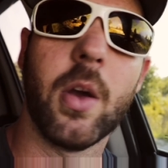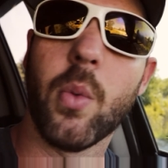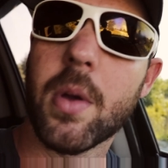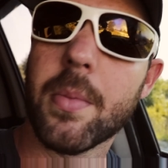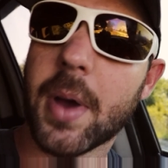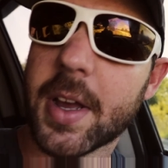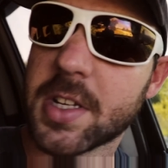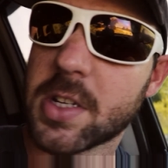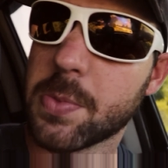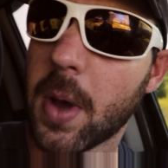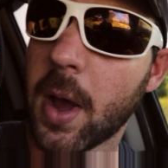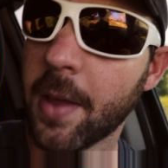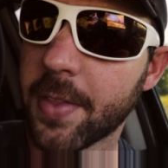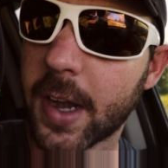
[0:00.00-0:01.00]
I went by a
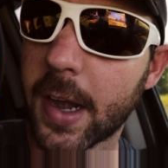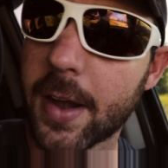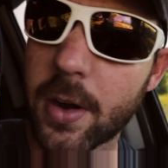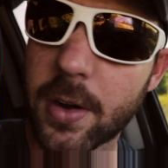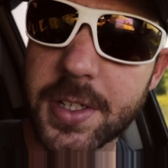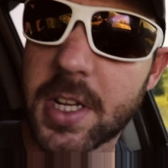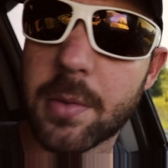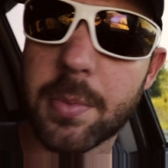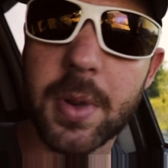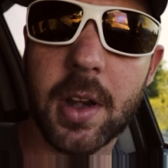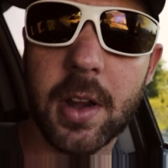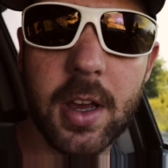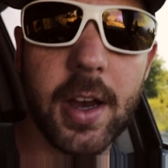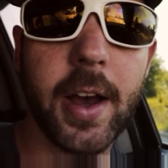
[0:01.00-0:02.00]
spot that I noticed had
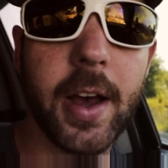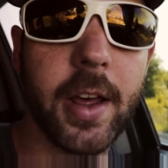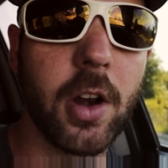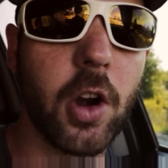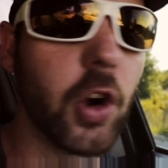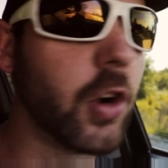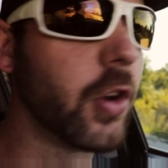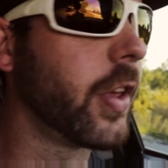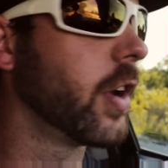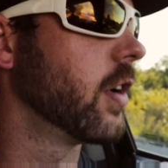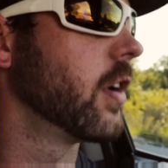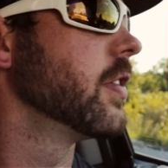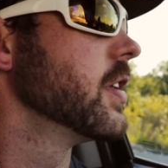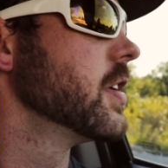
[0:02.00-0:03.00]
been cut
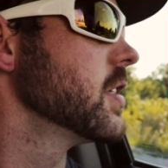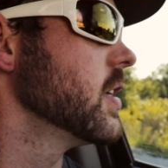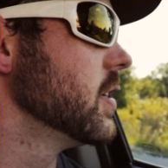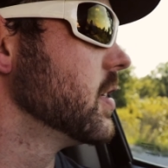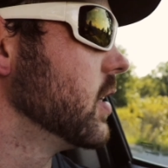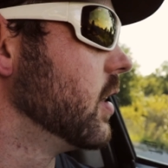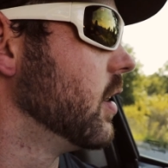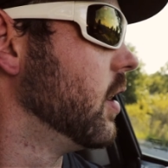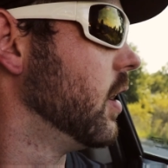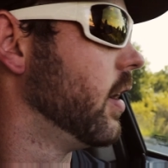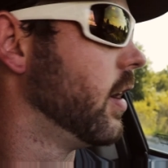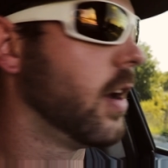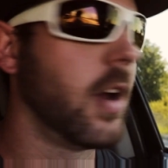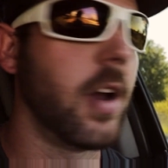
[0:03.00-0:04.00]
earlier in the season.
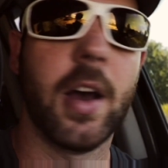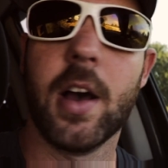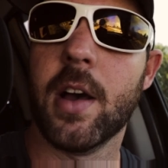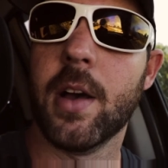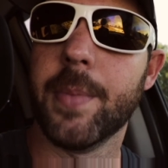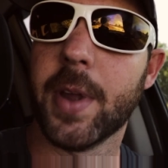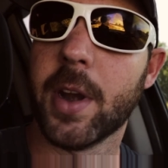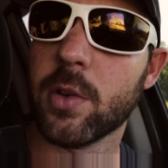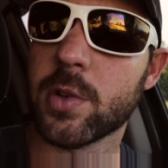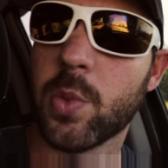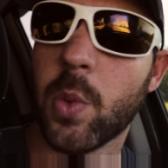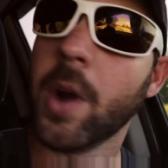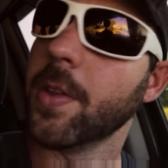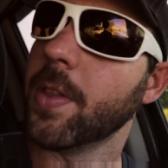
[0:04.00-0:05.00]
And I
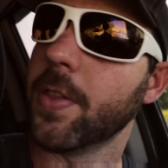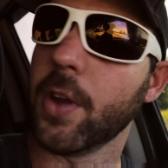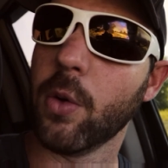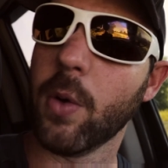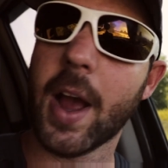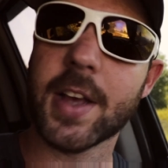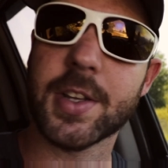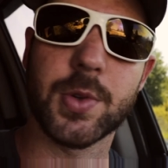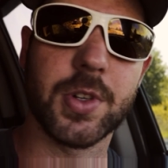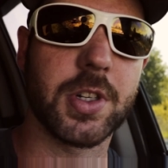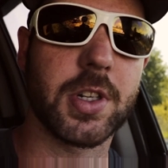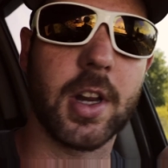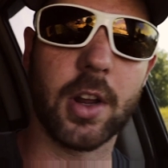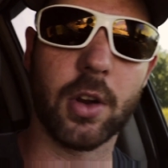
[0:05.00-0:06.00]
was worried that the grass was
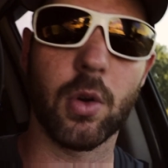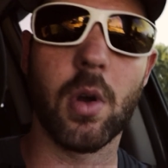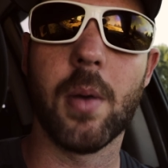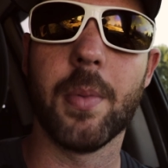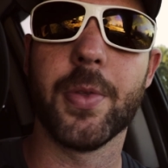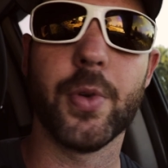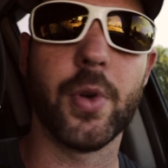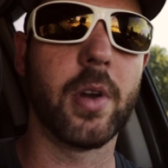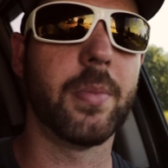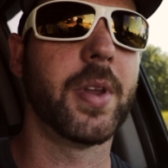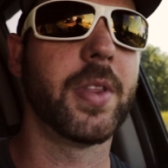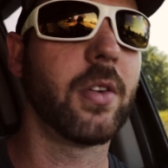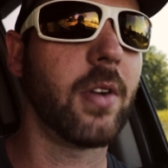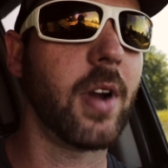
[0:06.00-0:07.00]
just going to grow up through it,
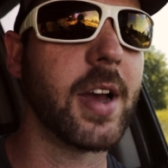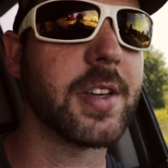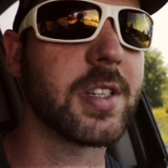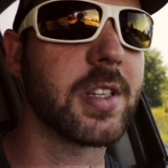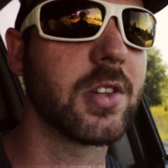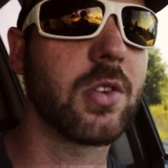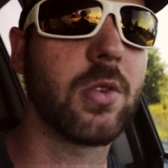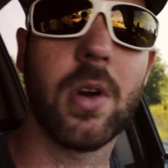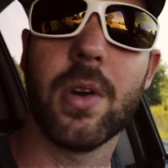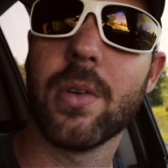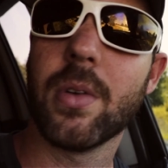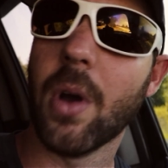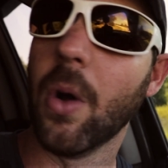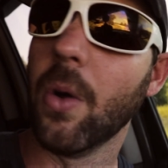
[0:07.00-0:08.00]
but the grass has
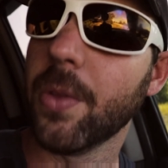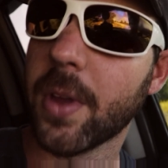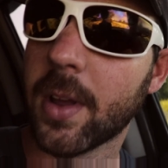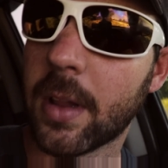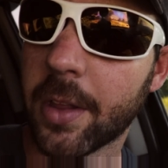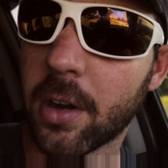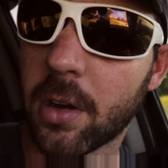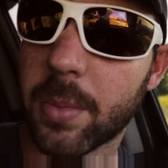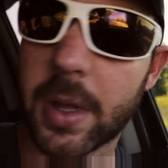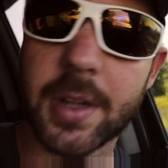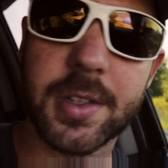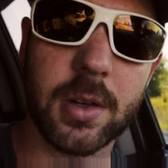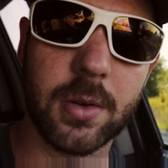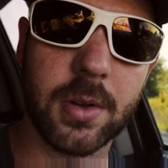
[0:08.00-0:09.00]
grown only a little
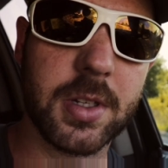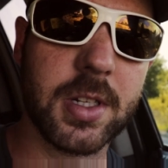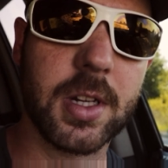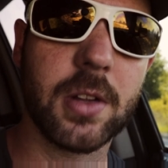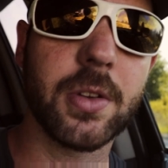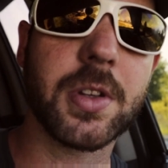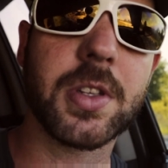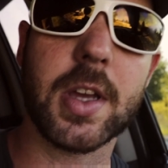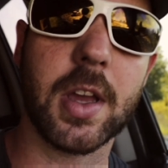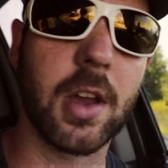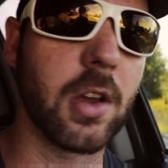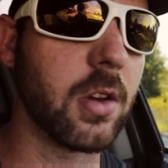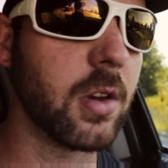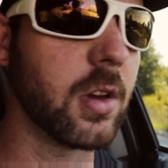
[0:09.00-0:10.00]
bit, so it still looks like
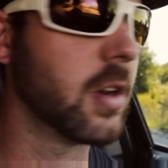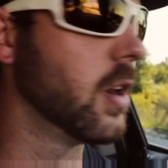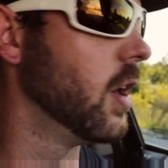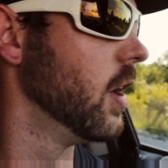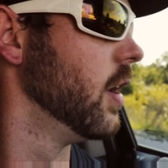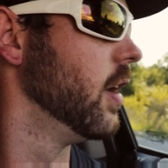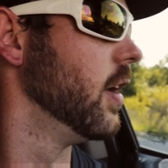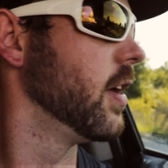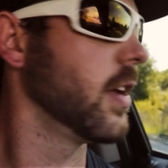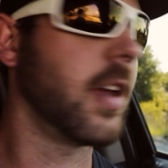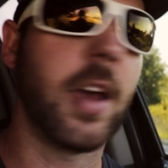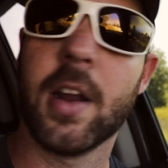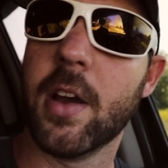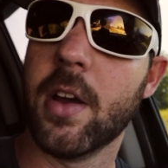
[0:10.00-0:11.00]
a good
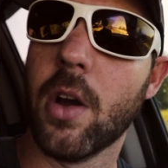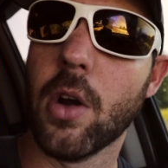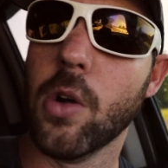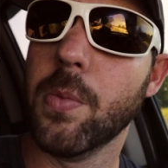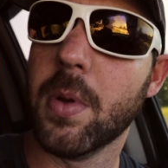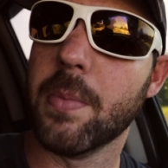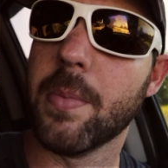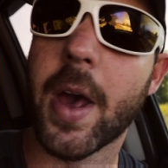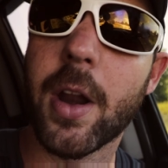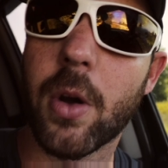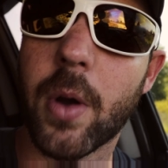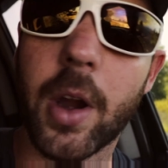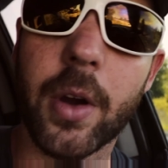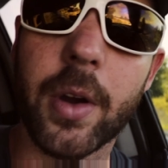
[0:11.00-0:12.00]
kind of open
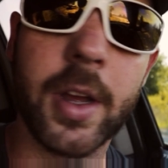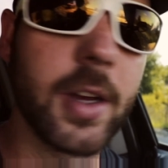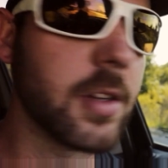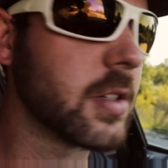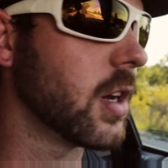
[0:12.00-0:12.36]
meadow area.